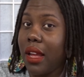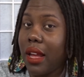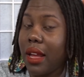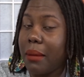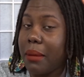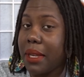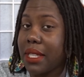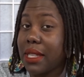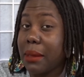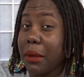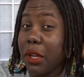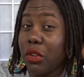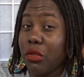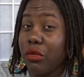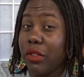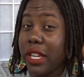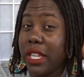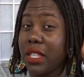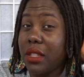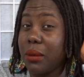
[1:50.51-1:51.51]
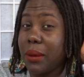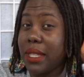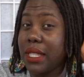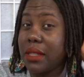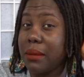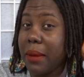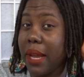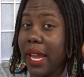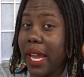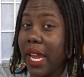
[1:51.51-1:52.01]
because I'm going to
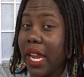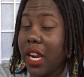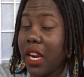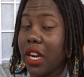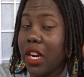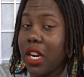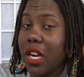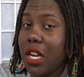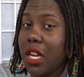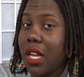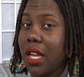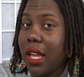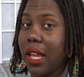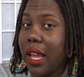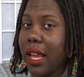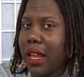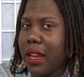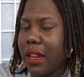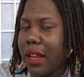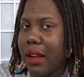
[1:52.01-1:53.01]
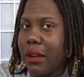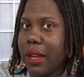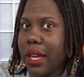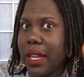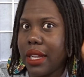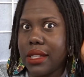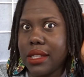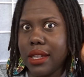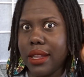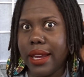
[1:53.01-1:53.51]
re-twist my hair, and I'll
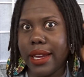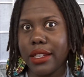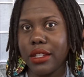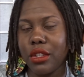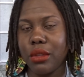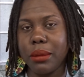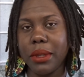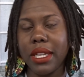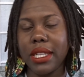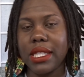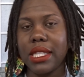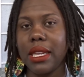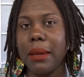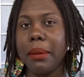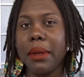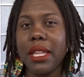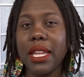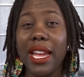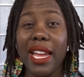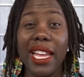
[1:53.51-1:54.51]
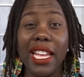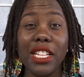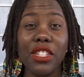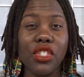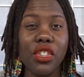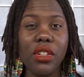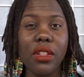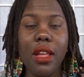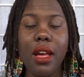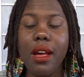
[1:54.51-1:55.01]
get into that too because typically I
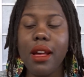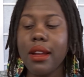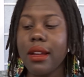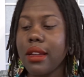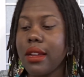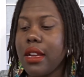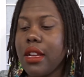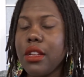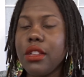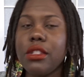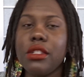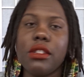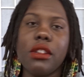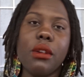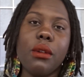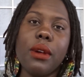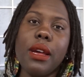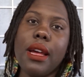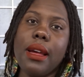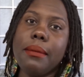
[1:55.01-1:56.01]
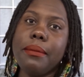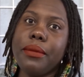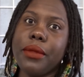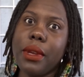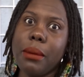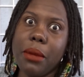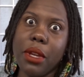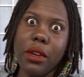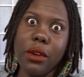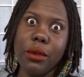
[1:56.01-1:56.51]
interlock. So
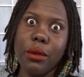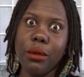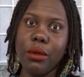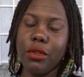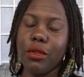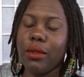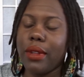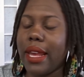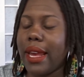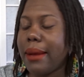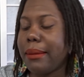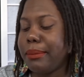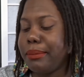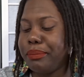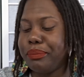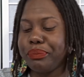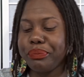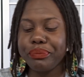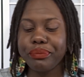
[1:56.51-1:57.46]
let me go through that.